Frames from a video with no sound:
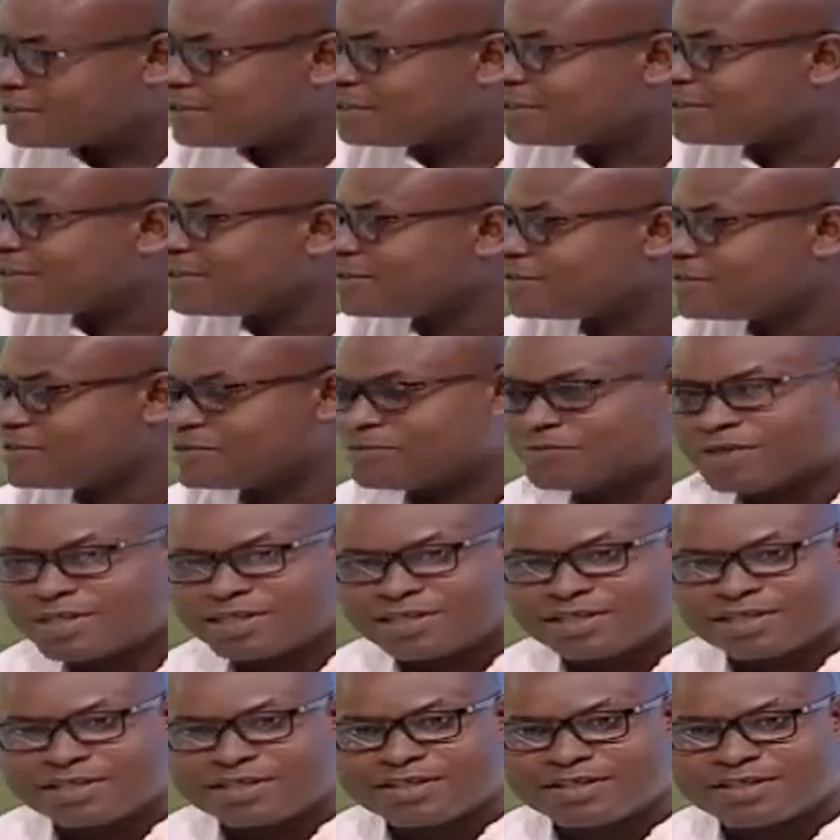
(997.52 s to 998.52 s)
uh, to
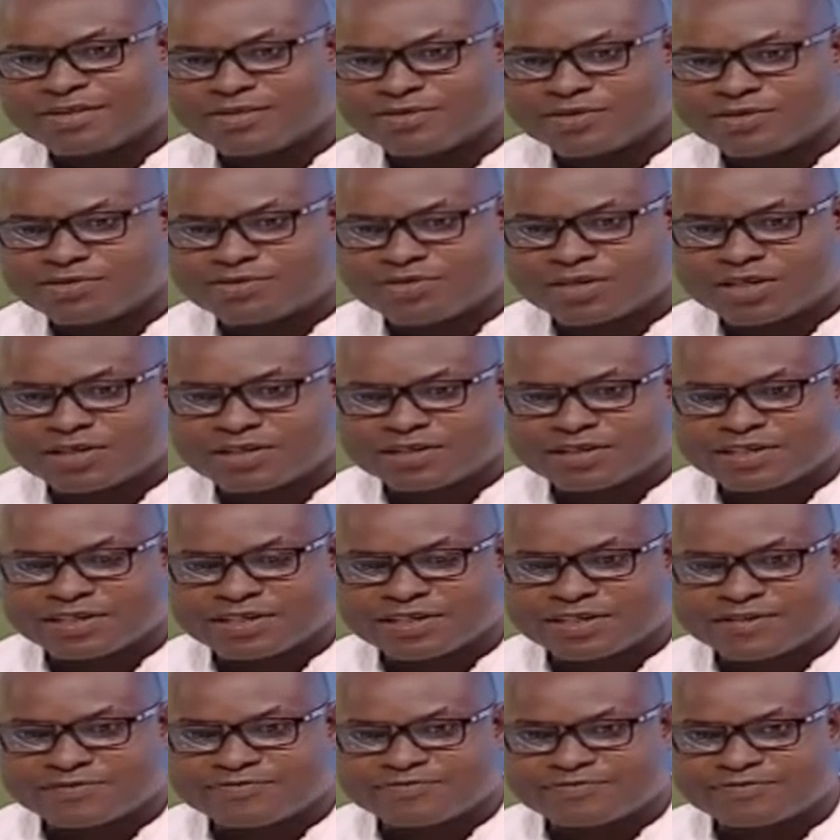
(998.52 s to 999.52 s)
my good brother
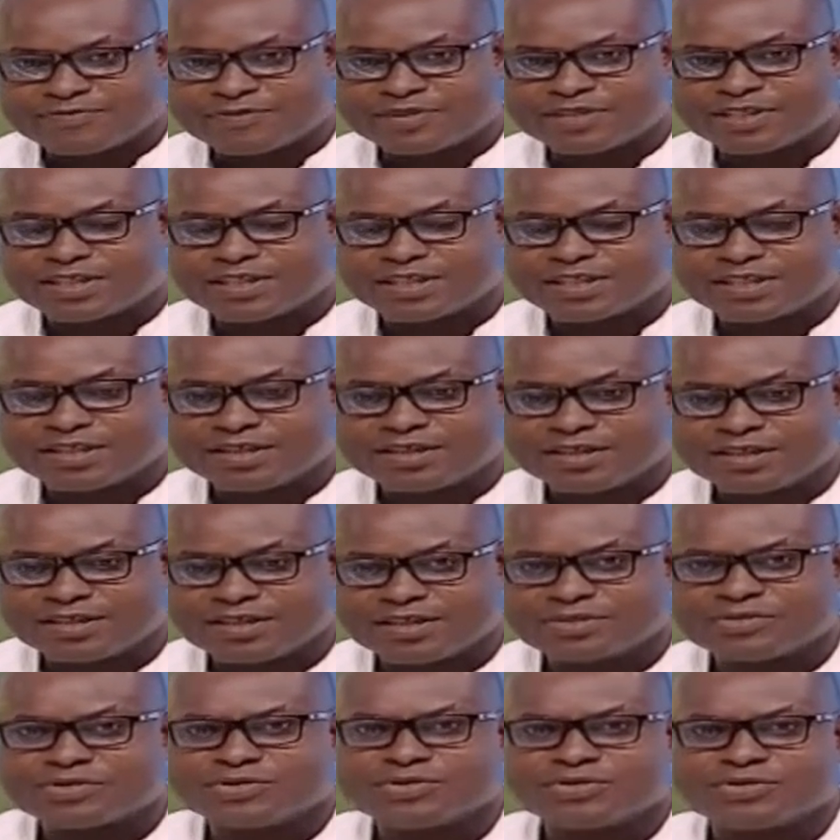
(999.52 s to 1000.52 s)
here uh,
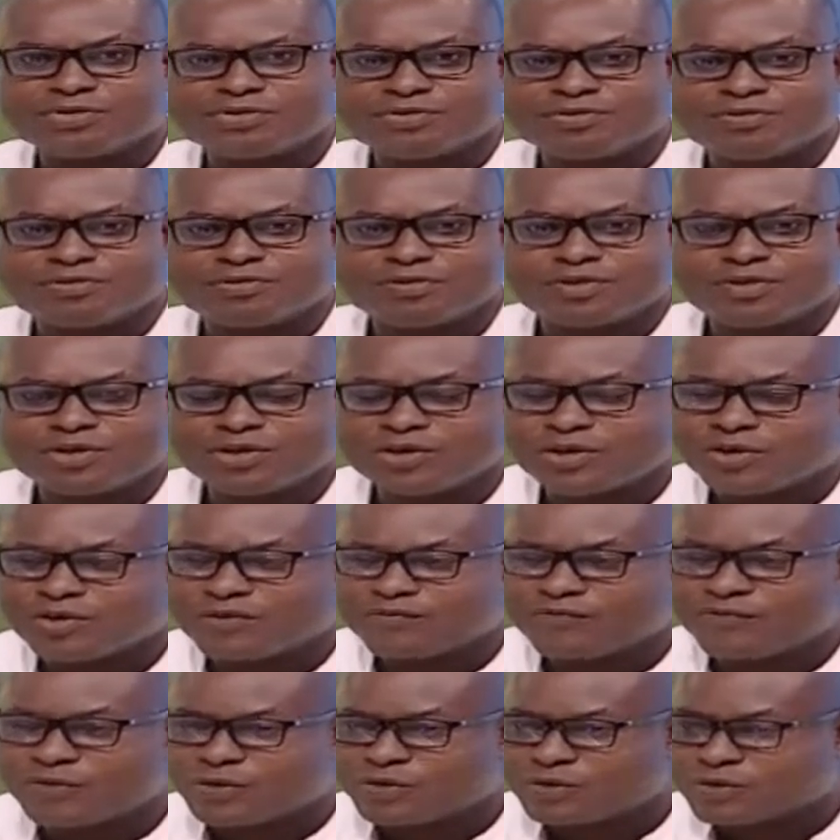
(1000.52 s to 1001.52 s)
and to your
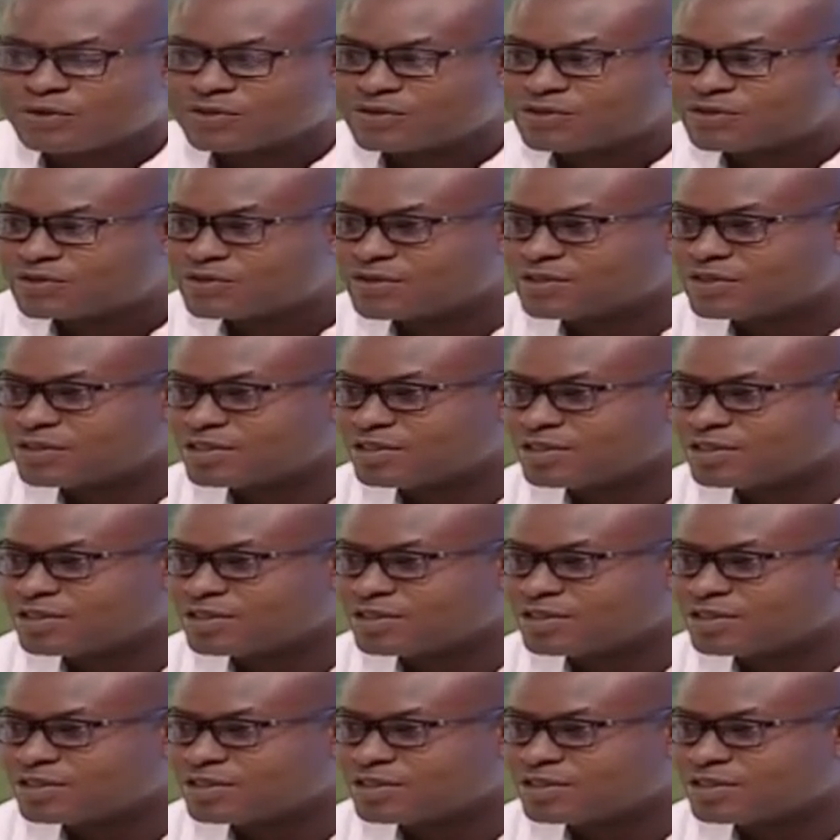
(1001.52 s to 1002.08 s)
viewers.